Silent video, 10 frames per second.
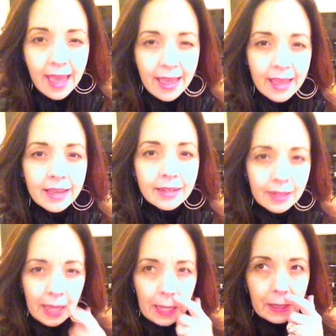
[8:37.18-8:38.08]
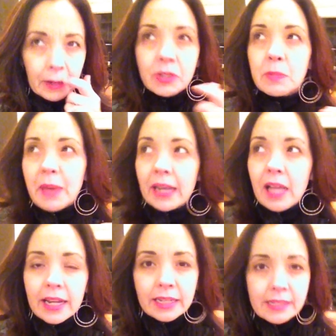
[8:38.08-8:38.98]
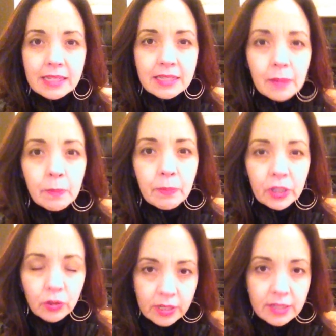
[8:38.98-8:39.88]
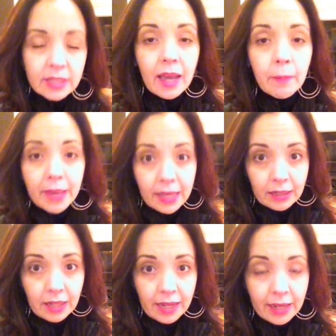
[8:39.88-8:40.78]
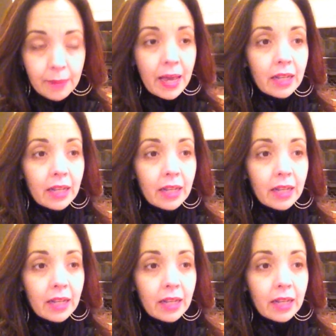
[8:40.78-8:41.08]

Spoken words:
And I know it's bad lighting, as I said, but you can see how pale I am.